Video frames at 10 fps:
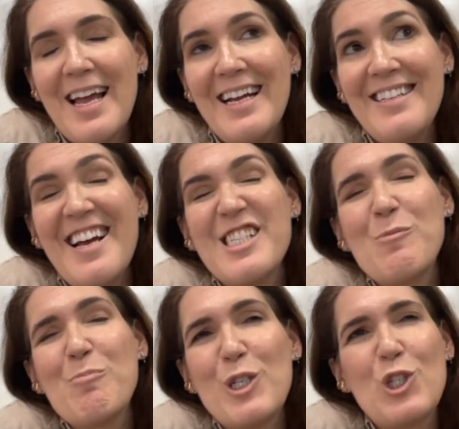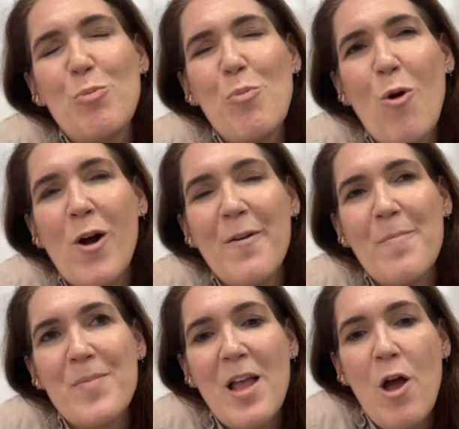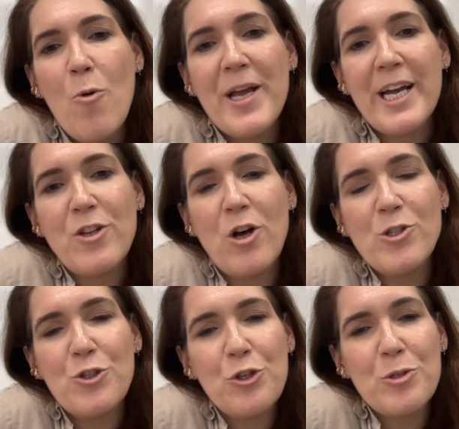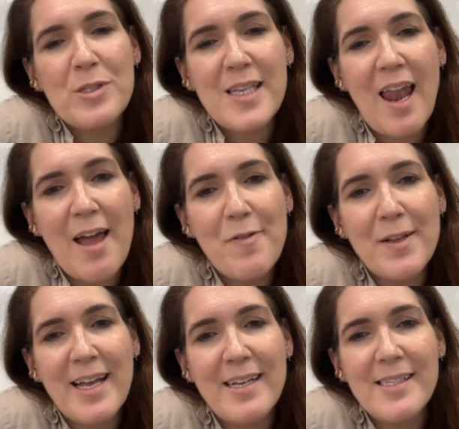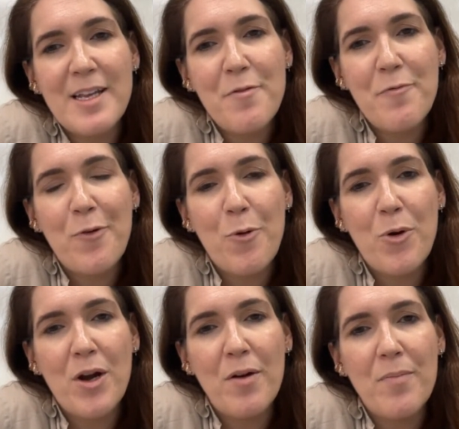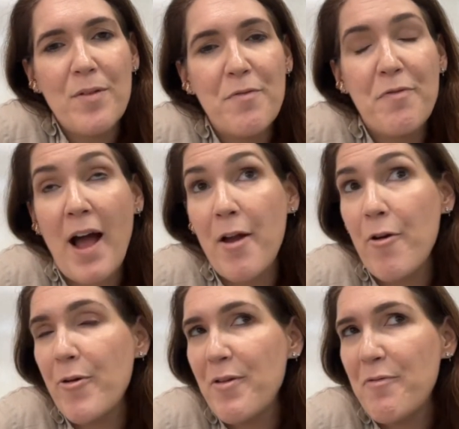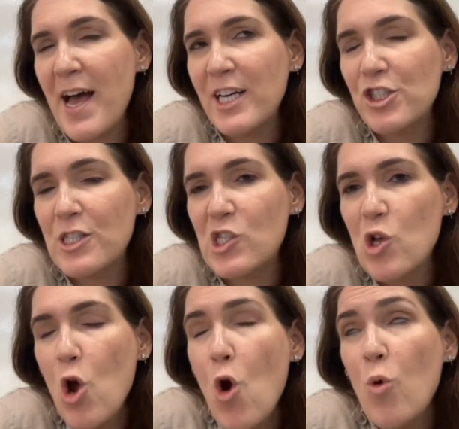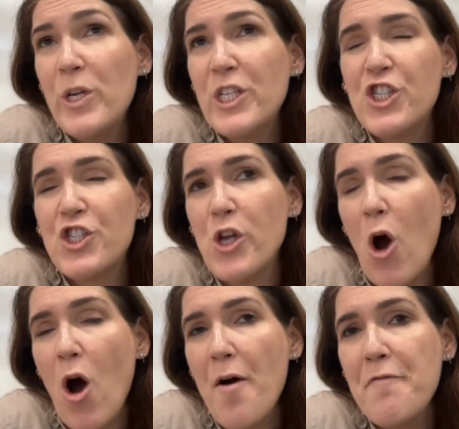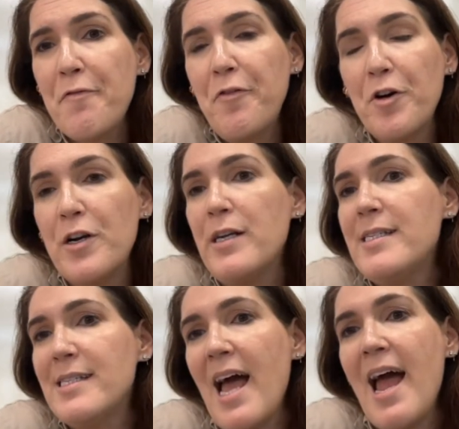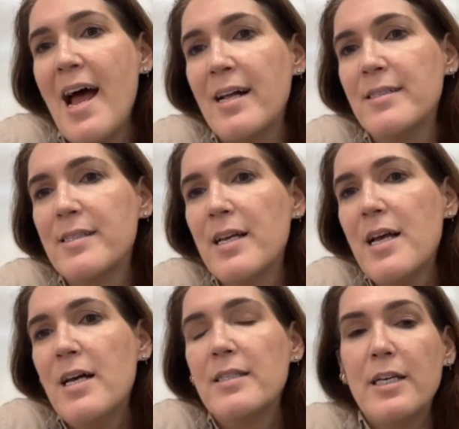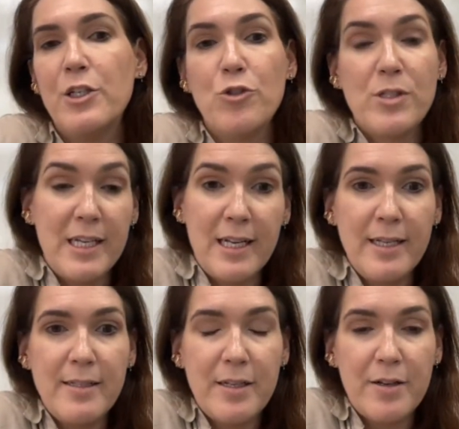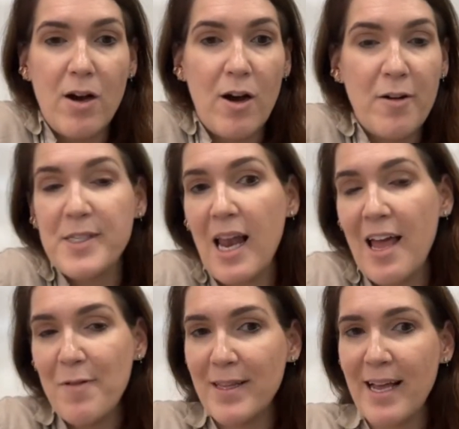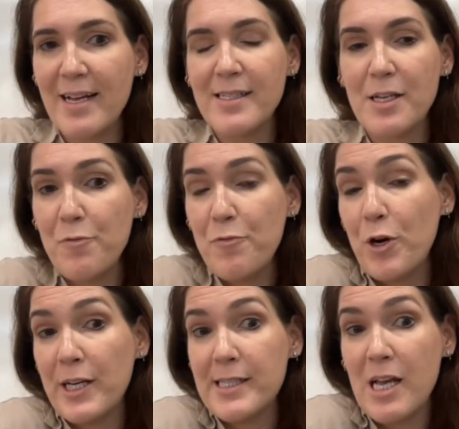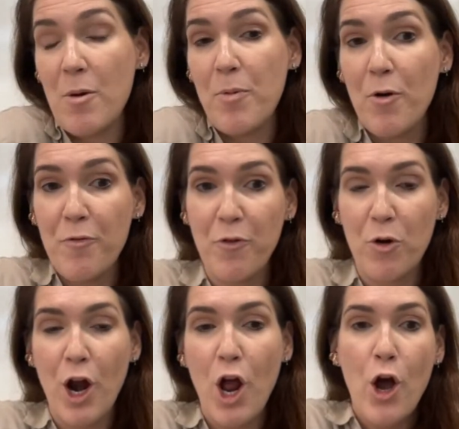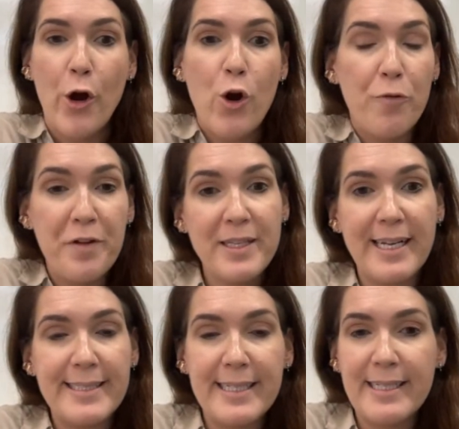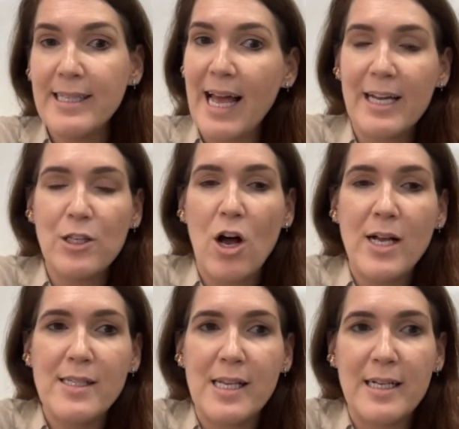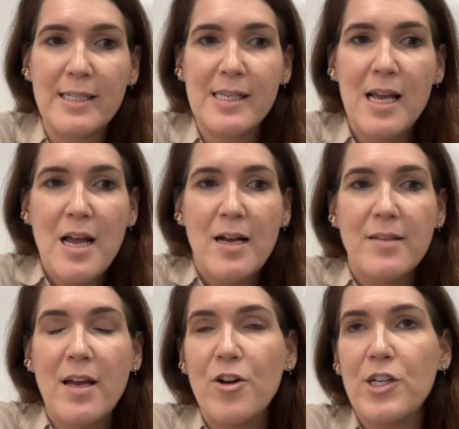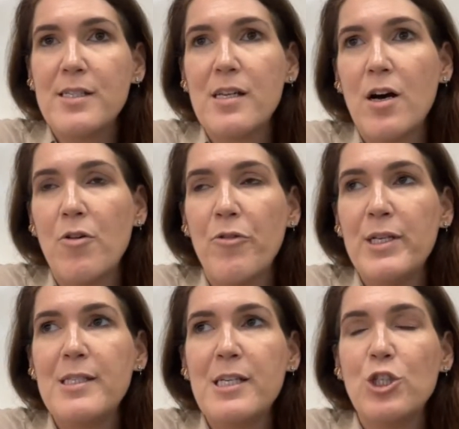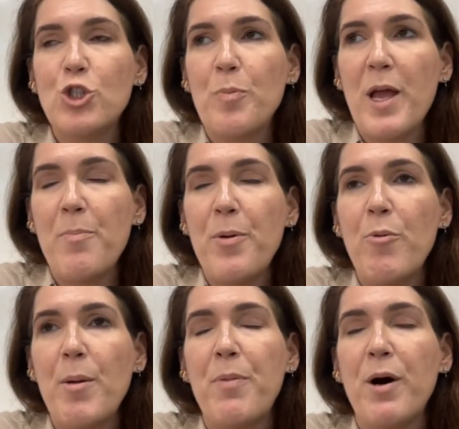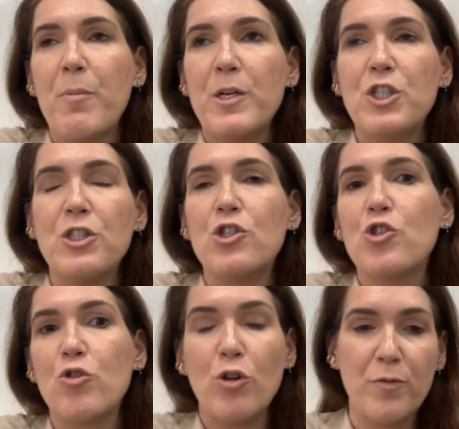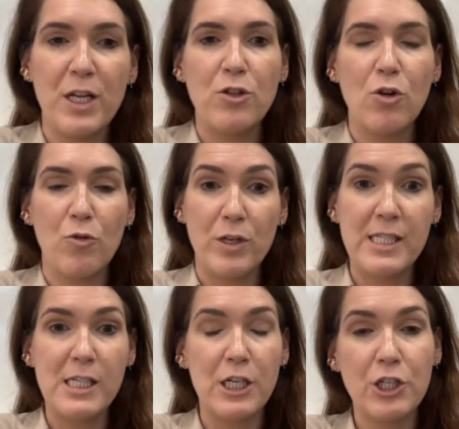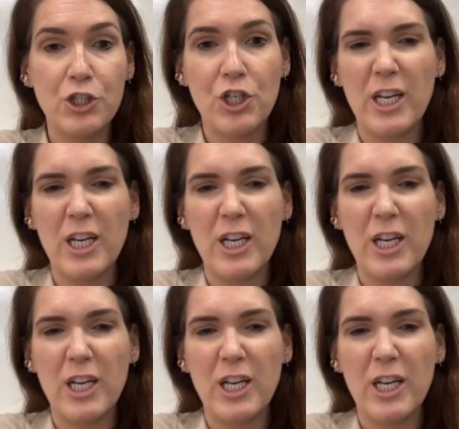It has much more. We can also use saliva testing for viral infections. We saw firsthand the utility of saliva testing, for example, for COVID-19 diagnostics. There is a research paper we published in the Journal of Research